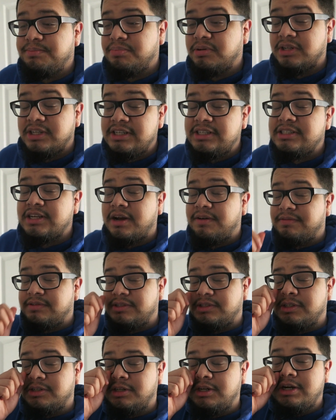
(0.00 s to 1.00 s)
police
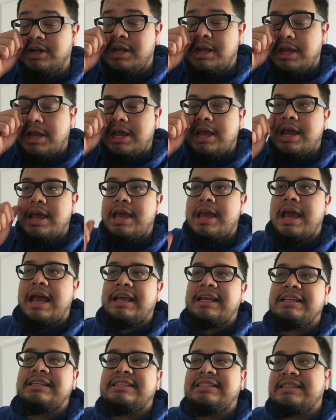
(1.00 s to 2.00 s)
officer.
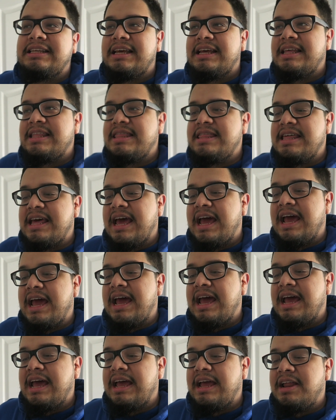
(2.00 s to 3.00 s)
And he said
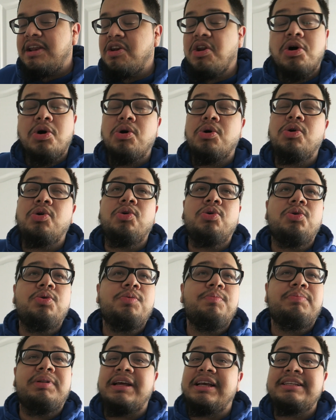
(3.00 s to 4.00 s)
that no
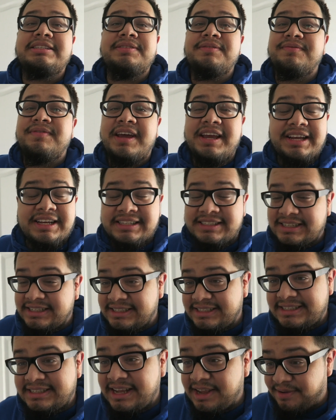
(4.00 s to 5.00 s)
place in Vegas
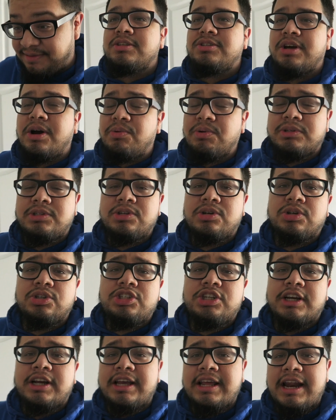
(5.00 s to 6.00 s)
is safe. So I went to go
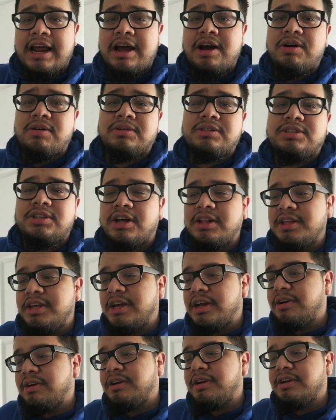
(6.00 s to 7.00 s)
check it out, saw the
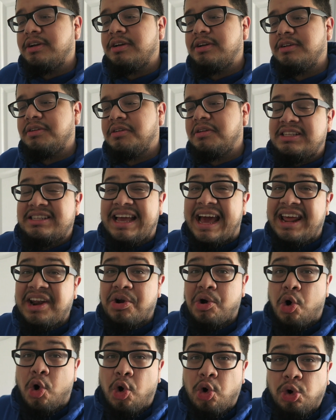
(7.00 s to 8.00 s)
area. It's kind
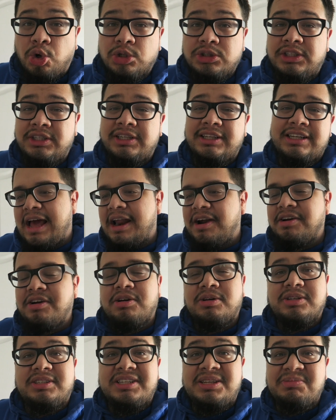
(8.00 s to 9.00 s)
of old. I don't
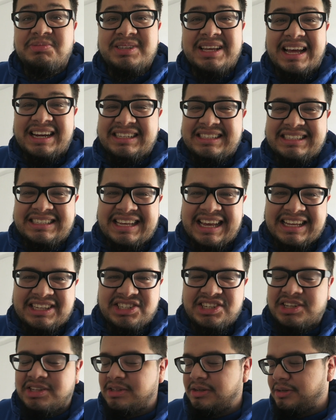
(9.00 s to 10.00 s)
know, it seems kind of
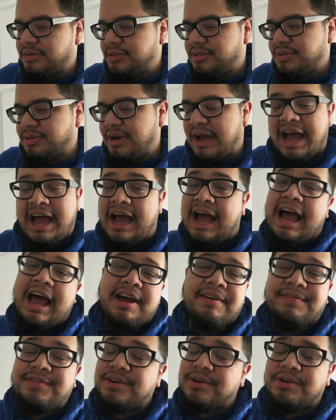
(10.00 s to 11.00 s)
sketchy though, so I
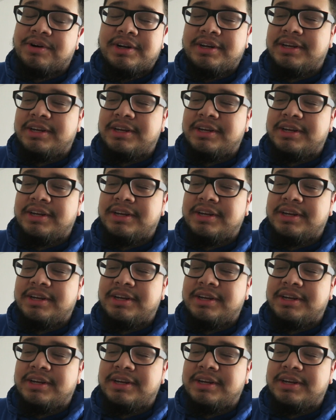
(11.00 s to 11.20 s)
have no